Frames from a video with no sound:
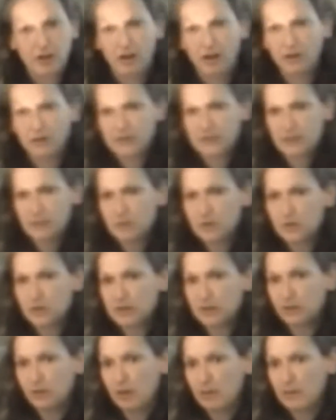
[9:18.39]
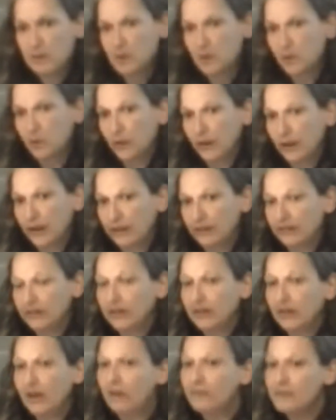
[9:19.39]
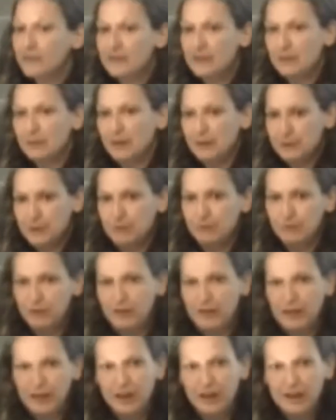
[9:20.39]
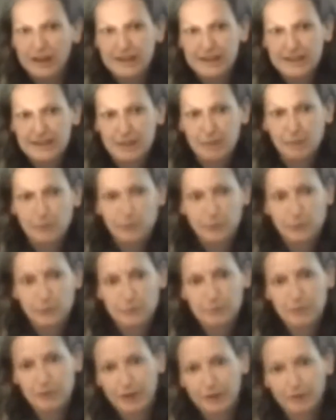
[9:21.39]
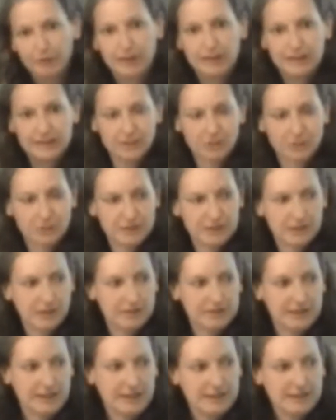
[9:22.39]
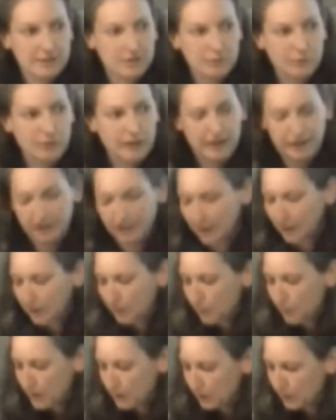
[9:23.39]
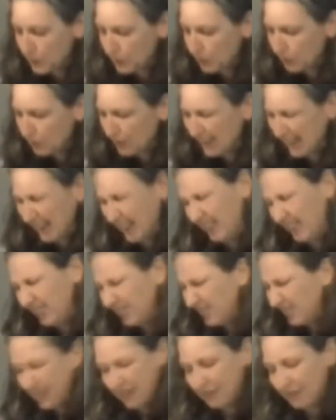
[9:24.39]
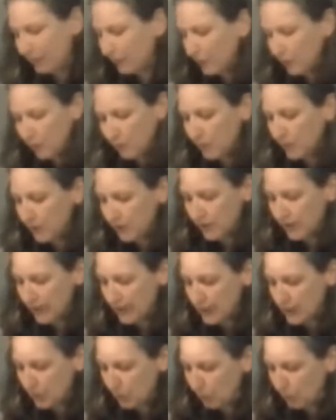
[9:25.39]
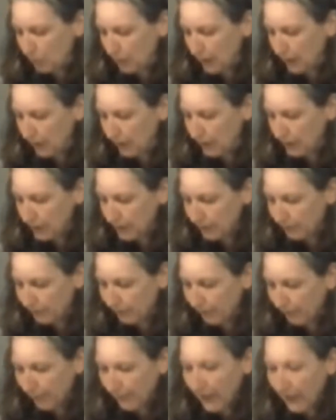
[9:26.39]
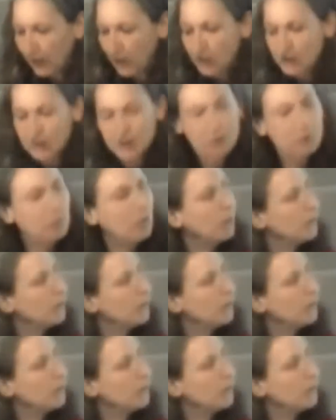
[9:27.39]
of cemeteries and crematoria. Obviously, we have some very early examples, but they really sort of start to get underway pretty much really from the interwar period. So what